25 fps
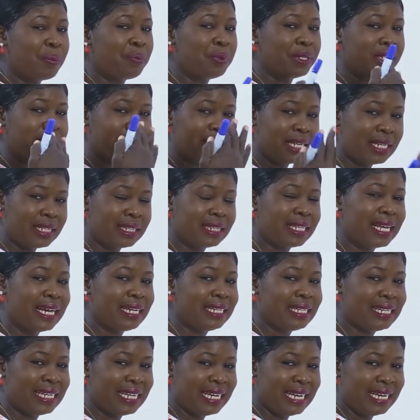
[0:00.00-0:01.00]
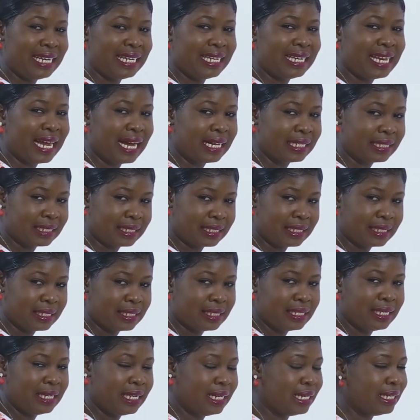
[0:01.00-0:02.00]
represented in that
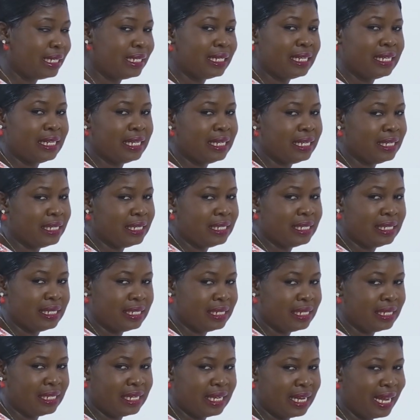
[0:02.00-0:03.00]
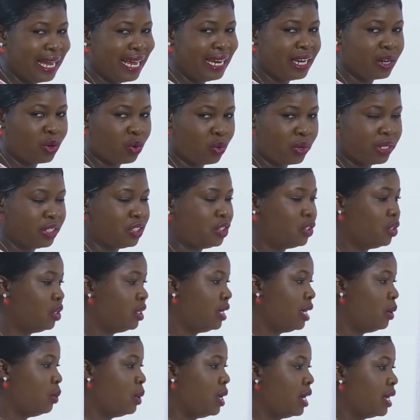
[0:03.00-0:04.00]
in any
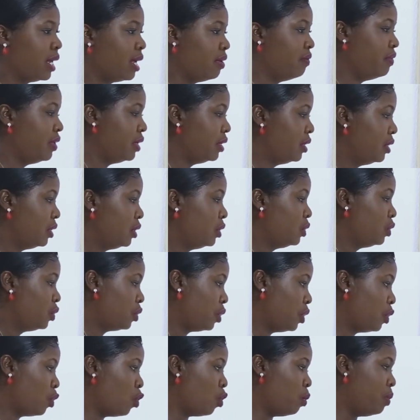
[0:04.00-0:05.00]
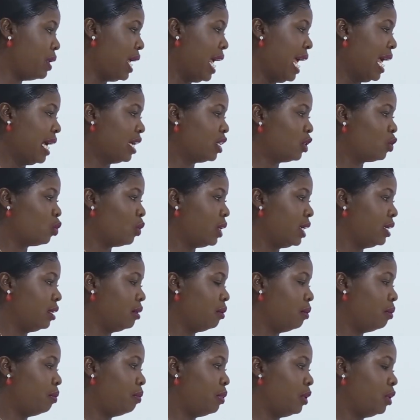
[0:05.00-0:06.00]
question that we are given. So it could be
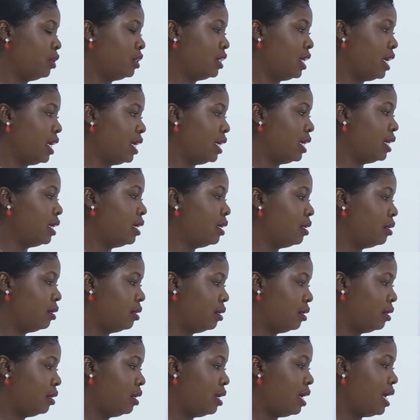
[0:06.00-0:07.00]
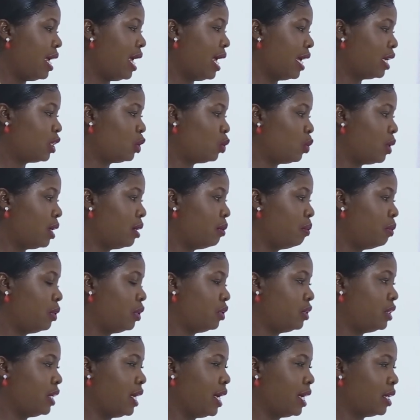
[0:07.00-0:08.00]
x1 plus x2
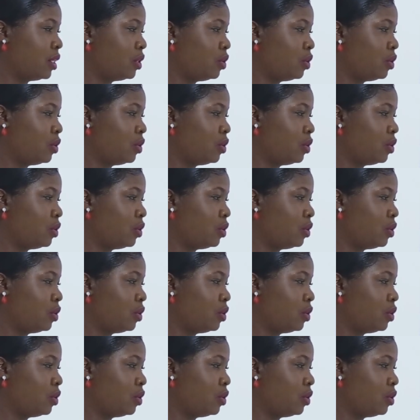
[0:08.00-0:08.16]
plus